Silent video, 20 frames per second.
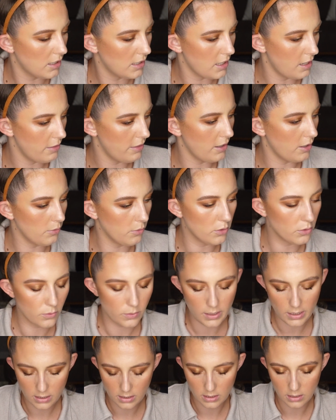down there real
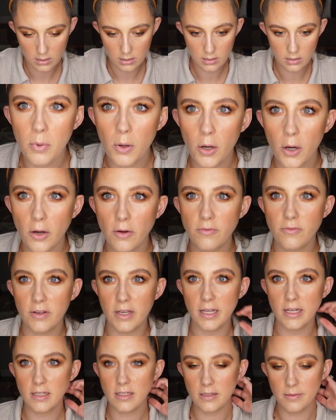quick.
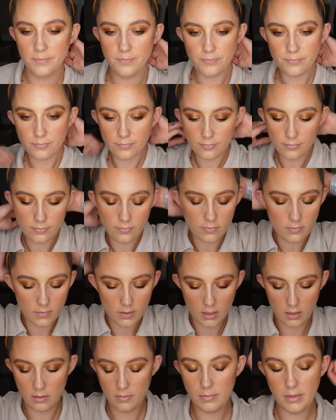Perfect.
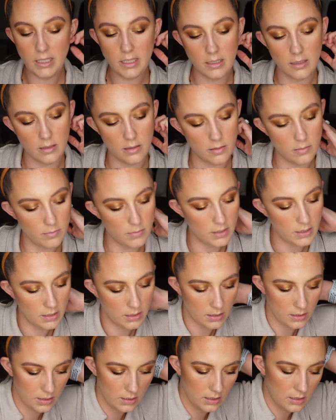Let me
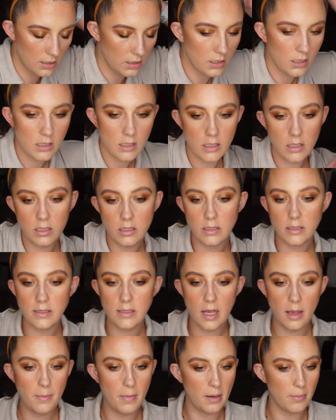
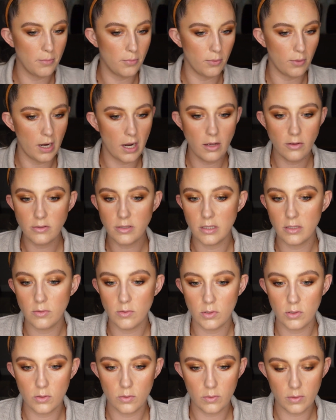set my brows in
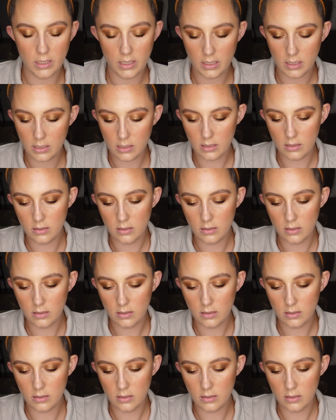real quick.